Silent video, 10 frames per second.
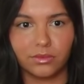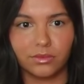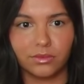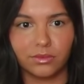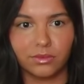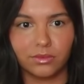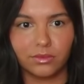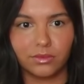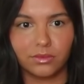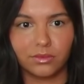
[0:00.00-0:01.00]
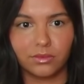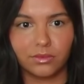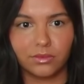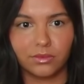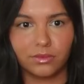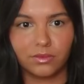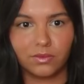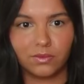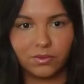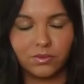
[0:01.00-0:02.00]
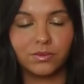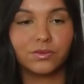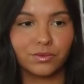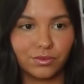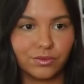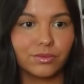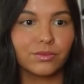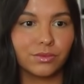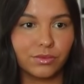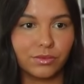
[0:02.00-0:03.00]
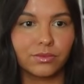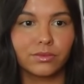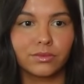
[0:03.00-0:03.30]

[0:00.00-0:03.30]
No words are spoken by the person on screen.